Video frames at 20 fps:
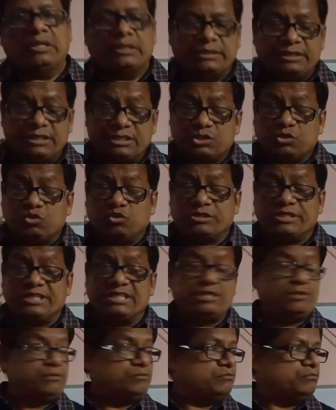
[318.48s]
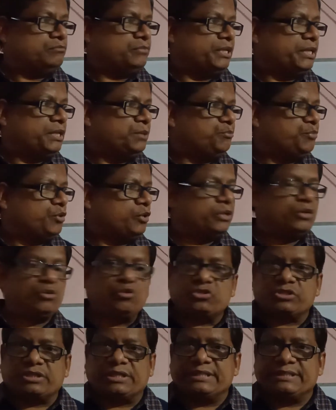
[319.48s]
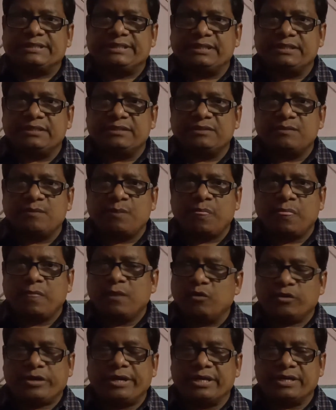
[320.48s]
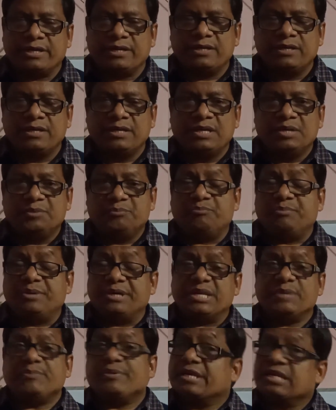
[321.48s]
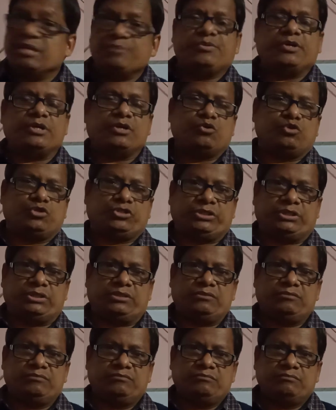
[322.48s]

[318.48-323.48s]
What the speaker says: This question is very important question is there. Okay, very important question.